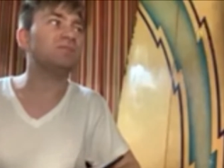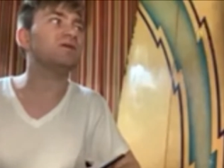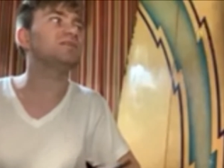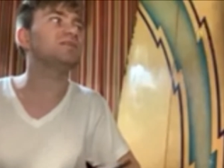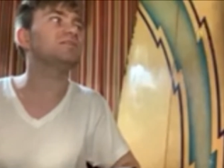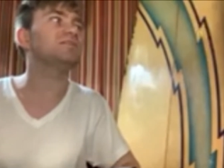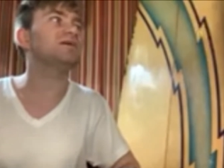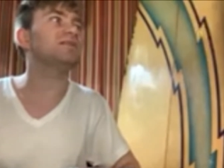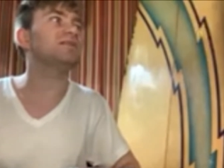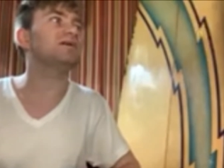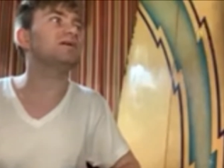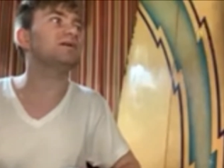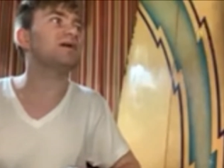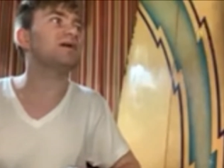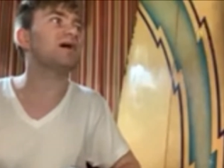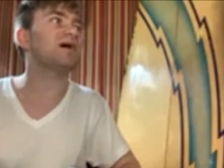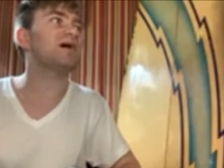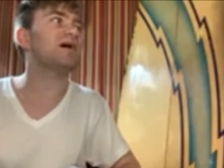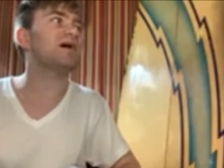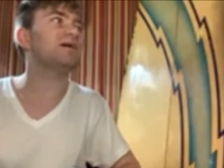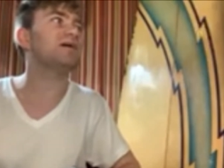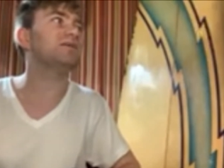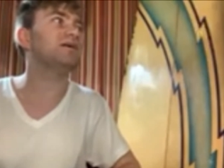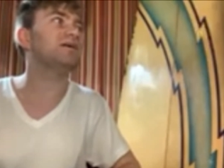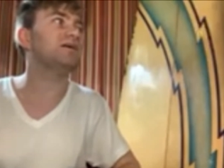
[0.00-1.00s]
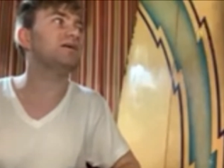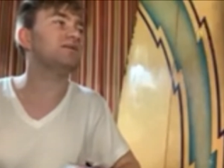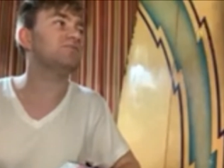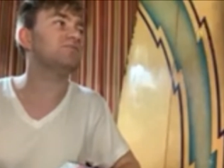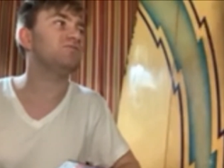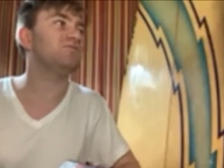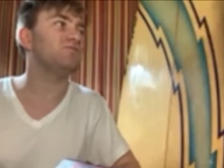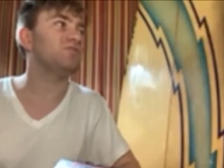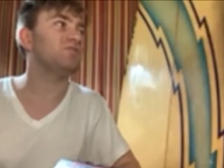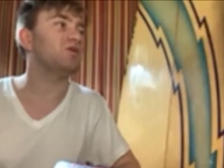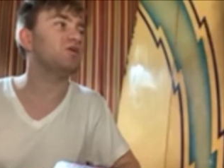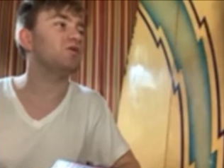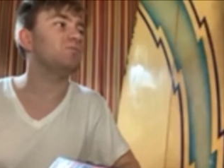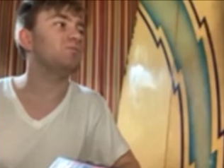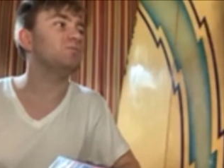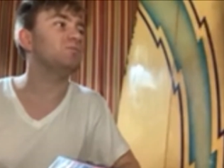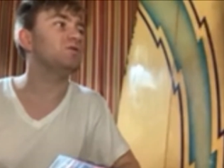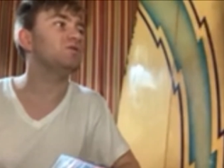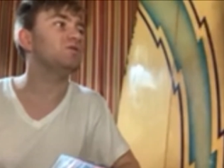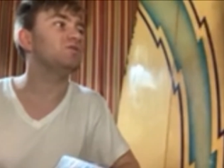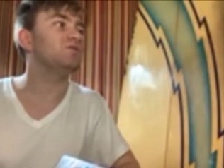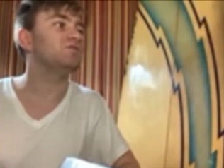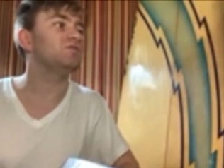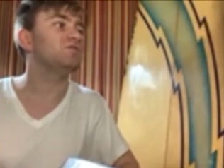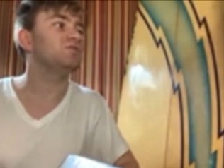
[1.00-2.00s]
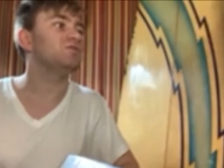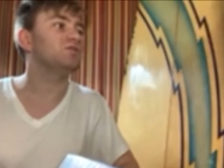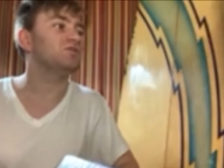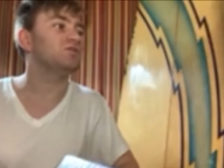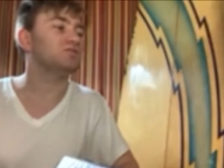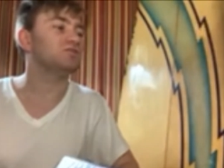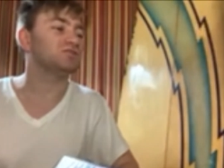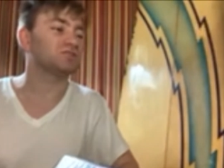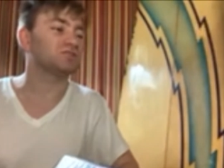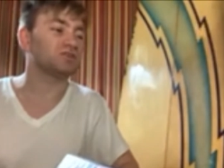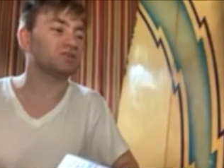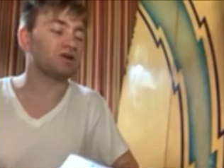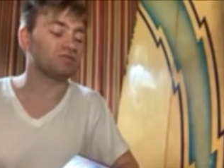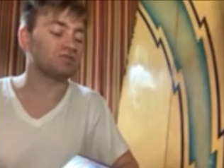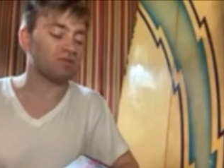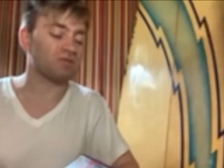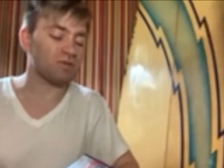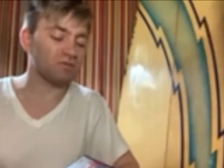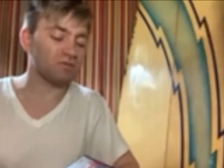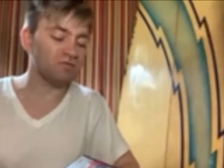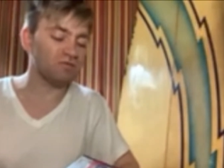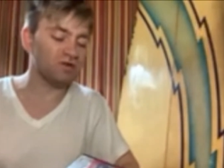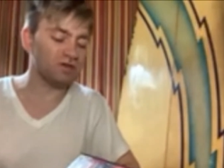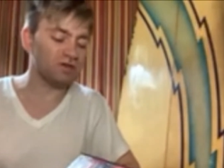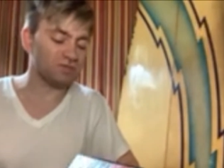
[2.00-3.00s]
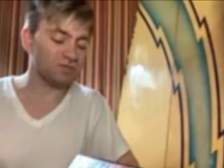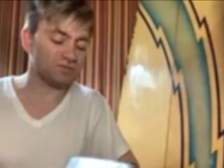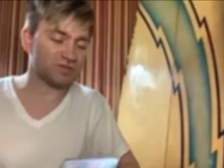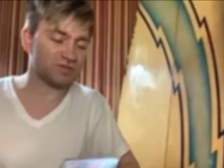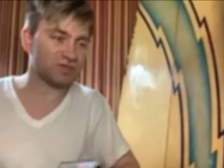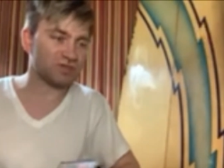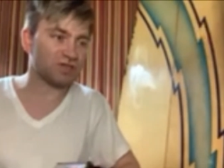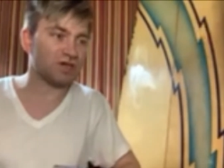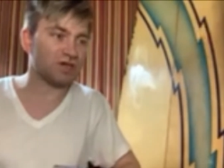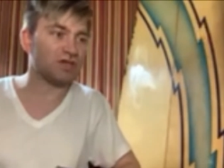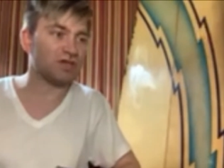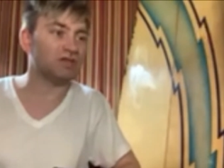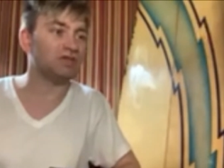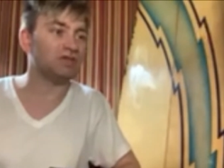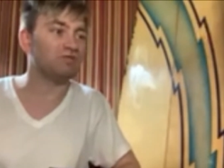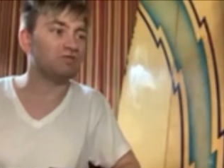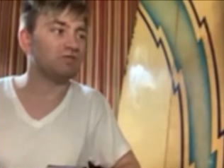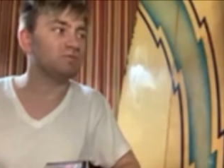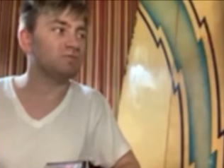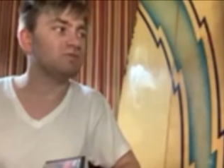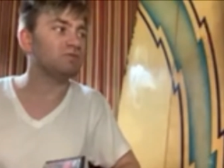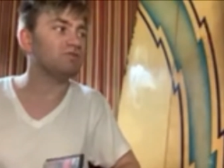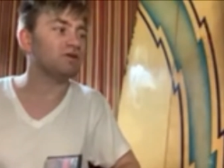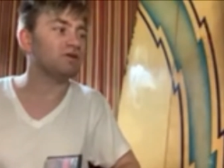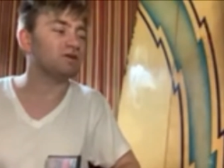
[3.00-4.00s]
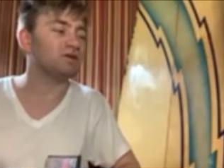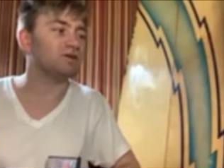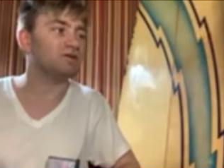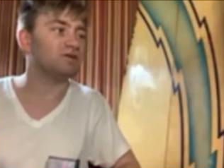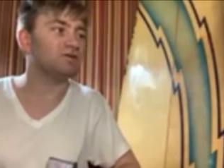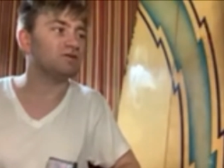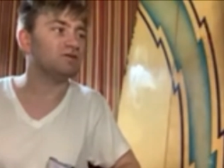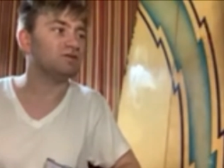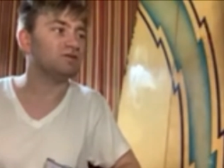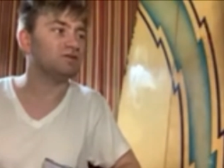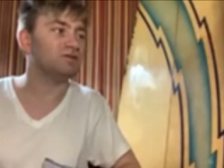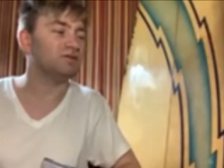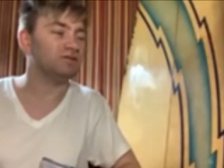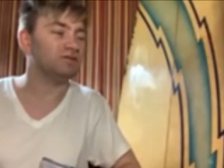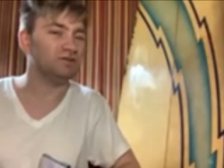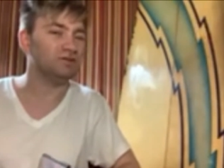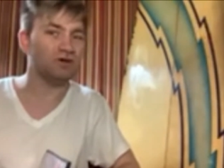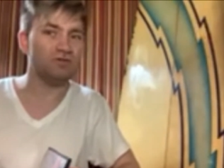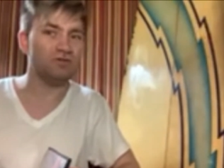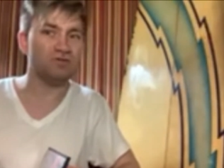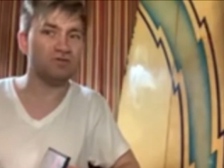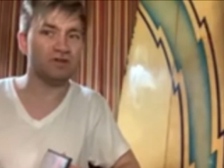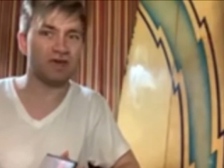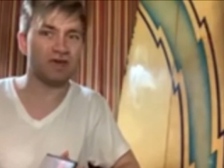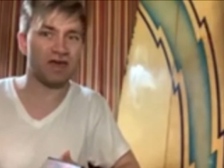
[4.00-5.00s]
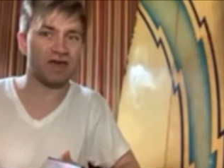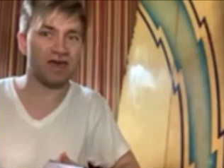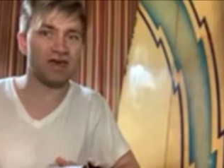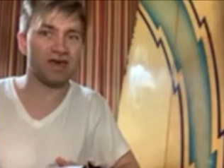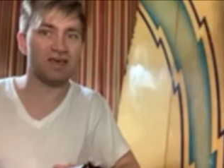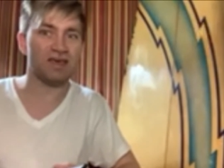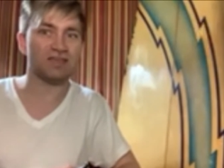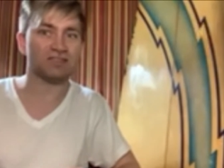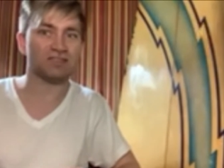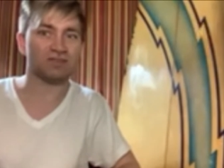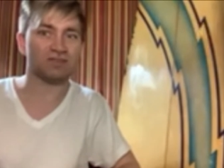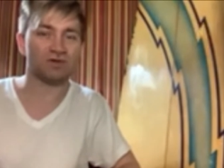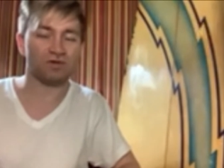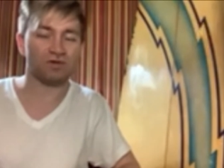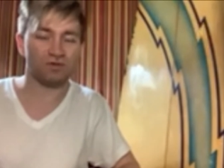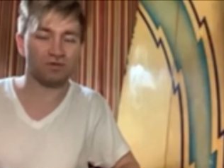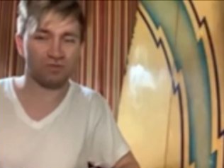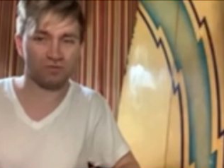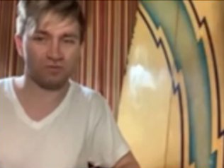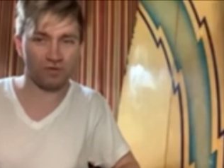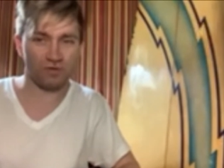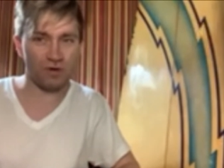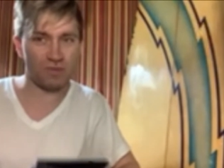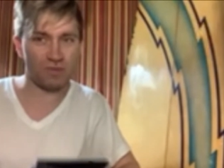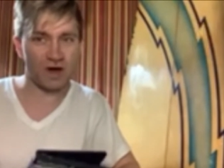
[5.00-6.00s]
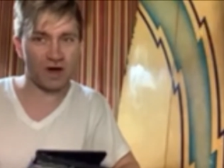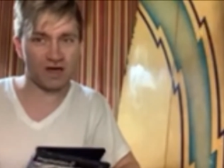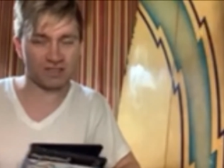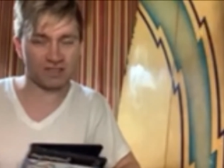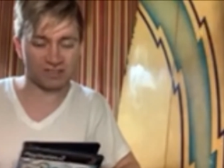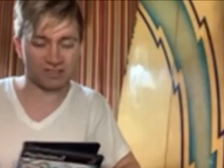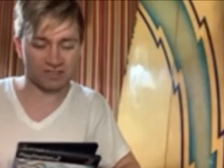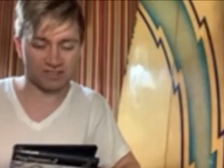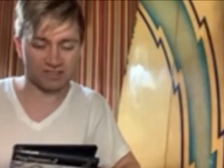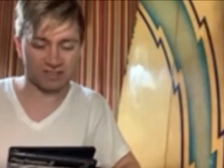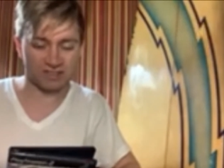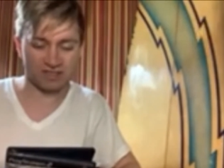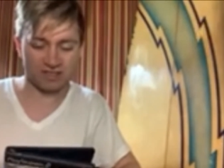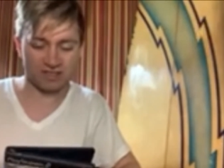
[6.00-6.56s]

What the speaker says: that had a film starring Robin Williams and Ewan McGregor, known as Robots.